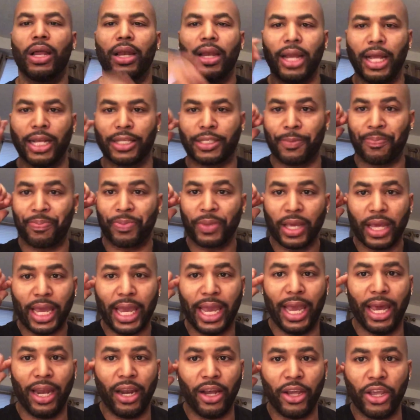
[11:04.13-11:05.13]
Listen,
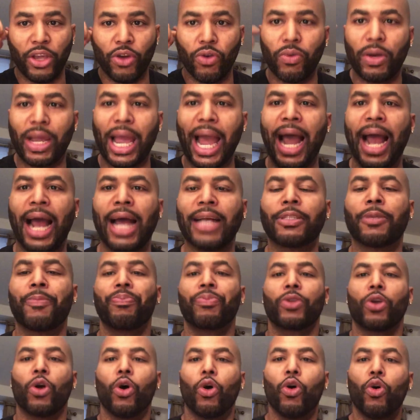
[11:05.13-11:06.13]
any of you guys
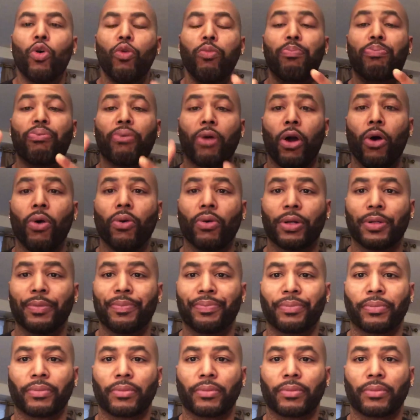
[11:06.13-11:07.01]
who broke